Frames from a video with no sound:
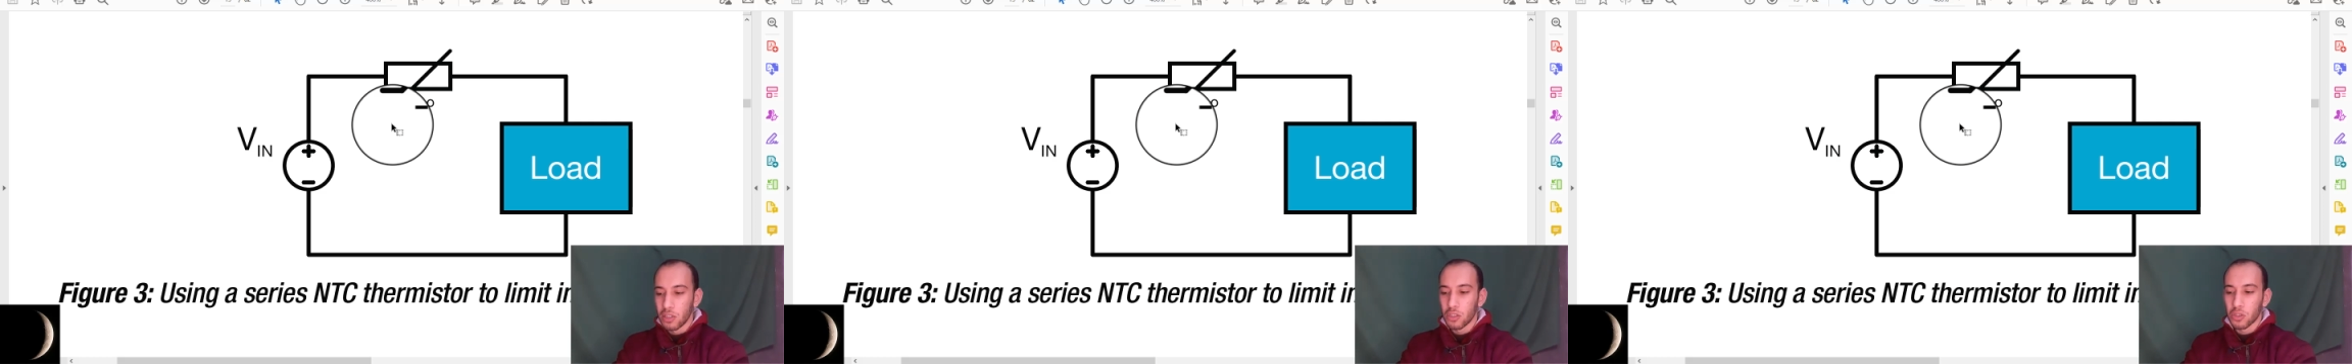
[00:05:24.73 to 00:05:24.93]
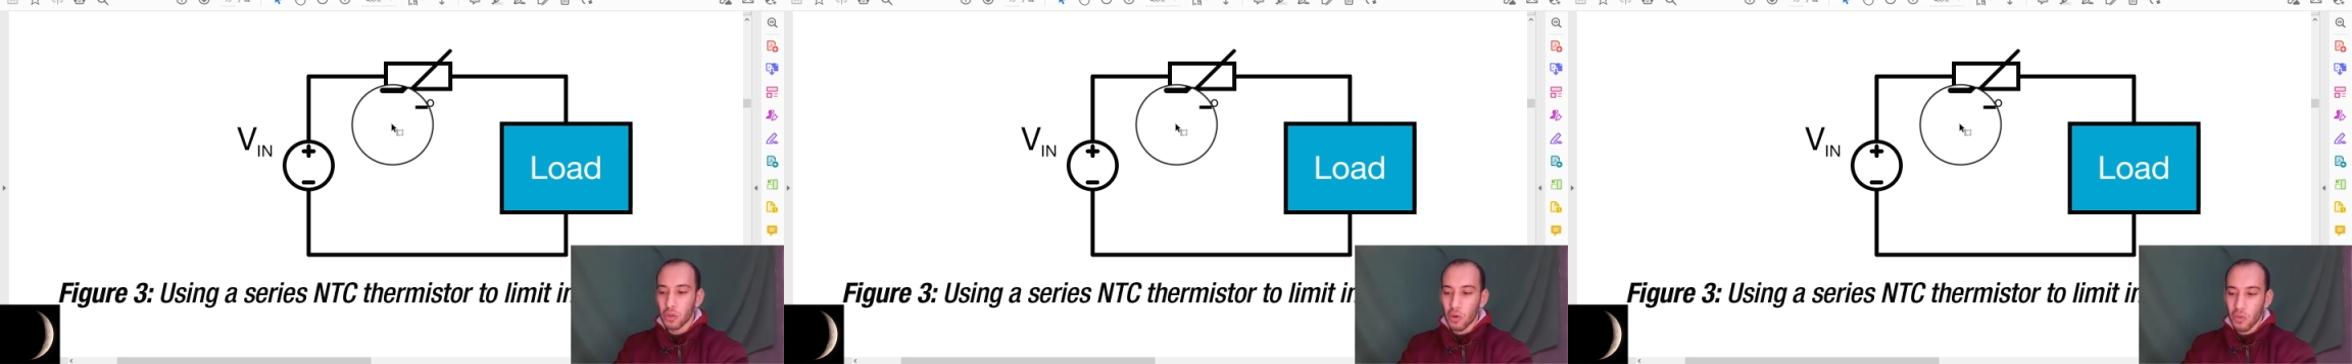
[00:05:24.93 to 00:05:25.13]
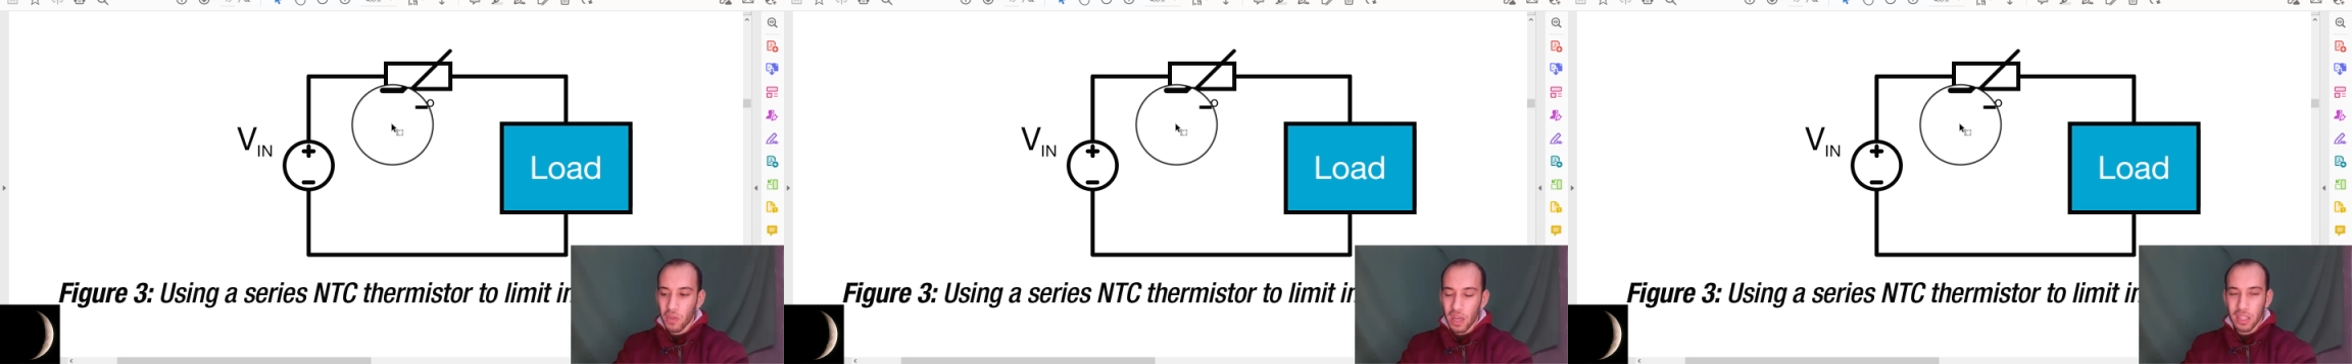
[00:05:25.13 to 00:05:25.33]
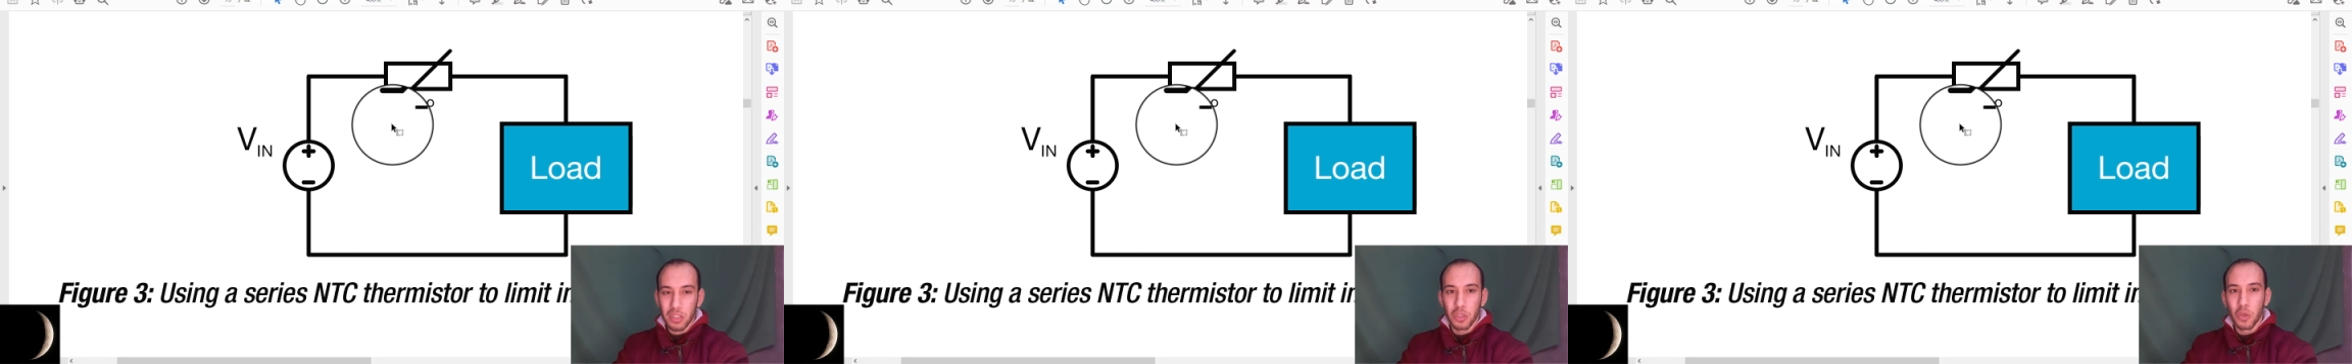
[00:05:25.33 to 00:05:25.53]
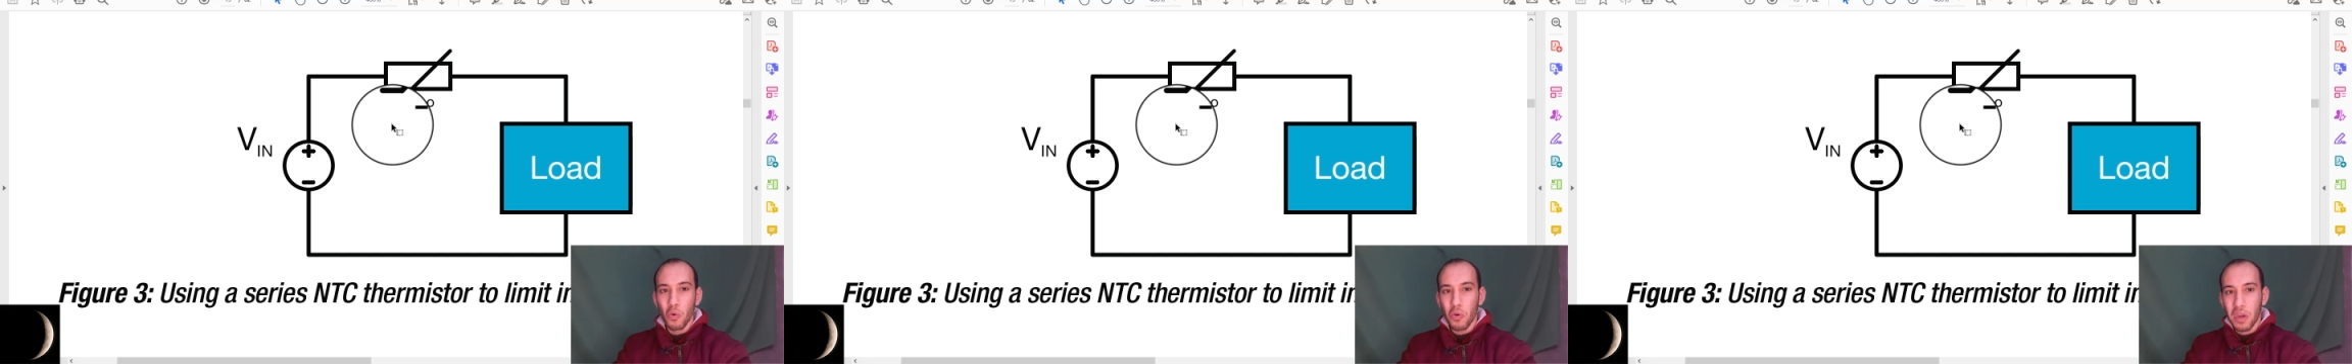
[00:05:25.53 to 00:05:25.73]
so that
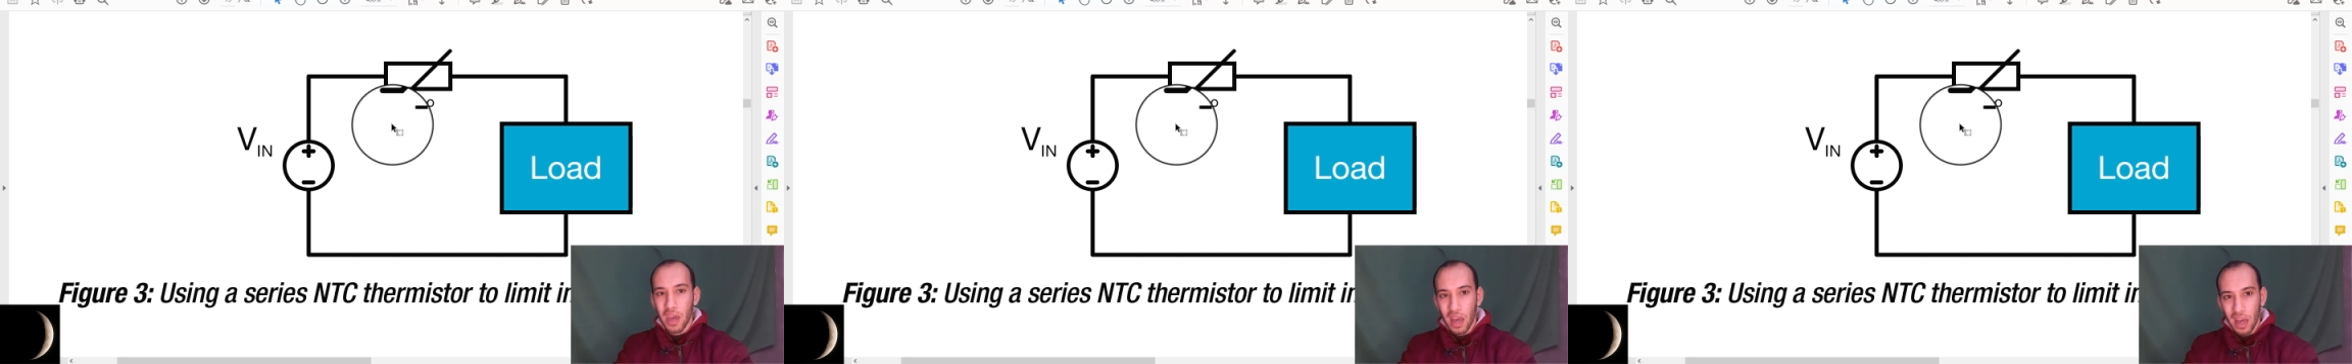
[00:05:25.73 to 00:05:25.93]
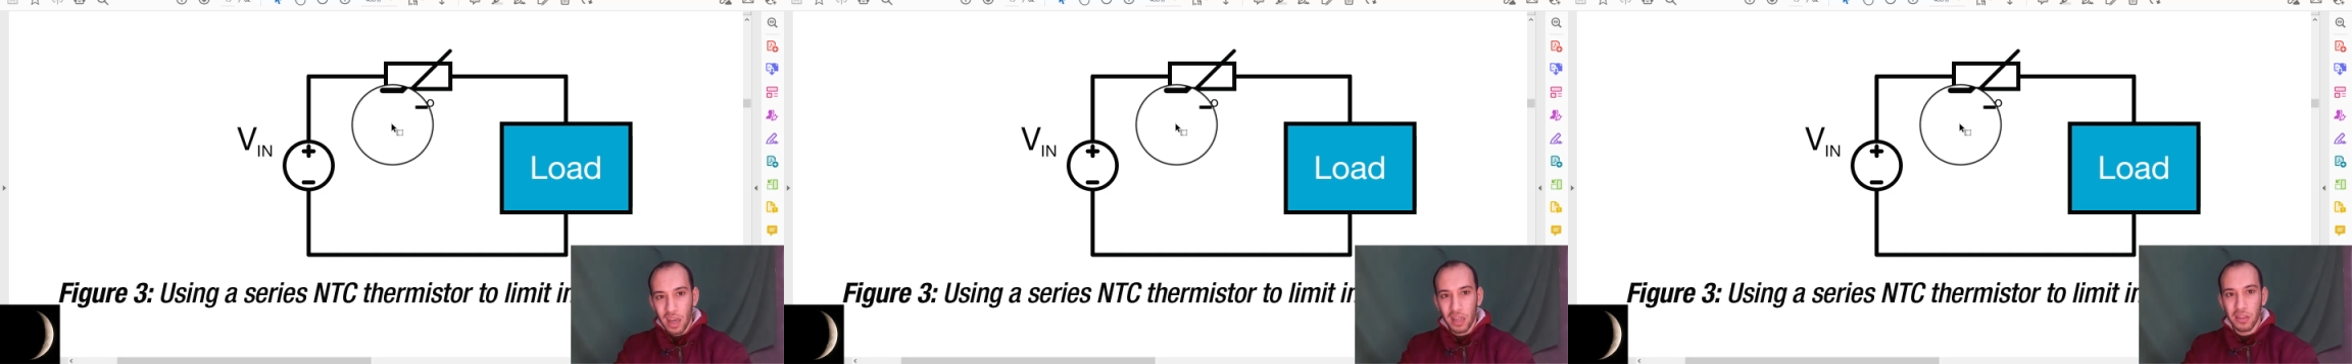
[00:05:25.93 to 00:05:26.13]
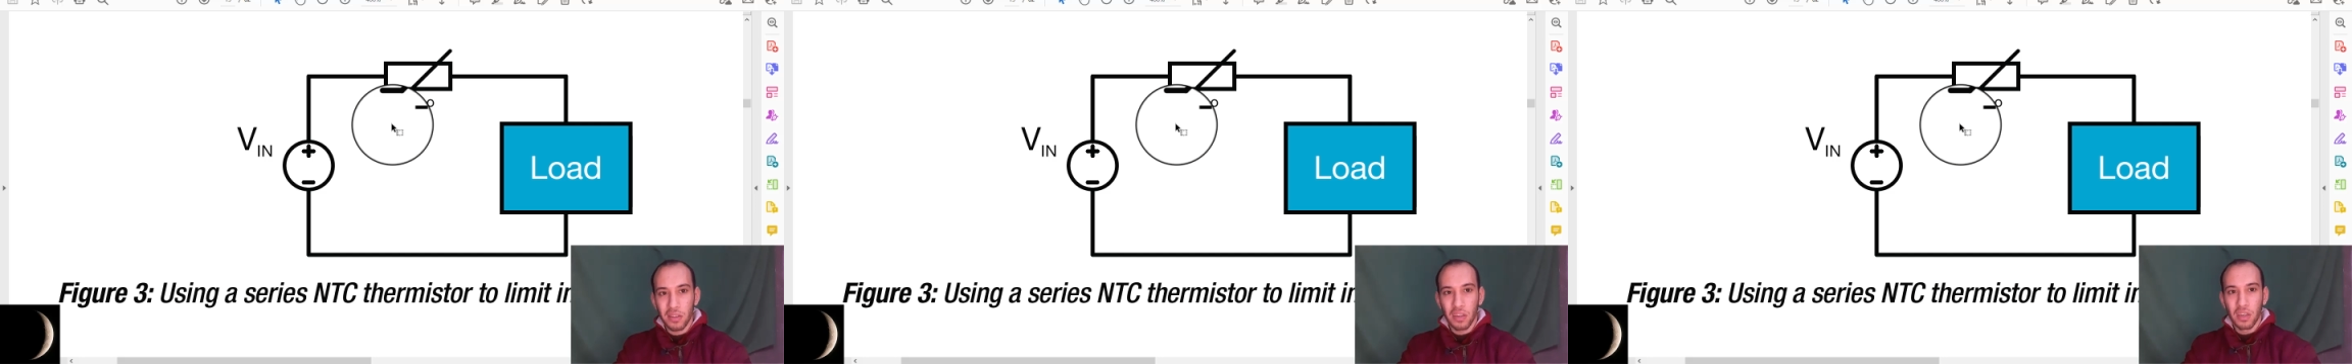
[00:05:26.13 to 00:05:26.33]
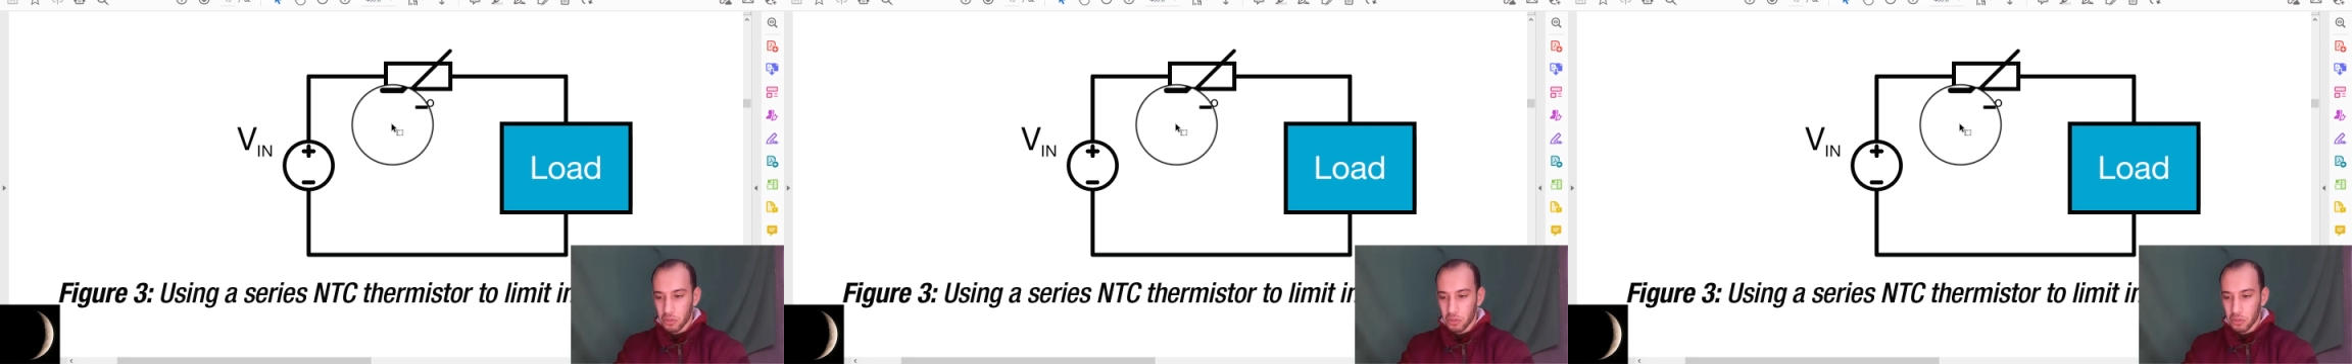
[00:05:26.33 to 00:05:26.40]
you can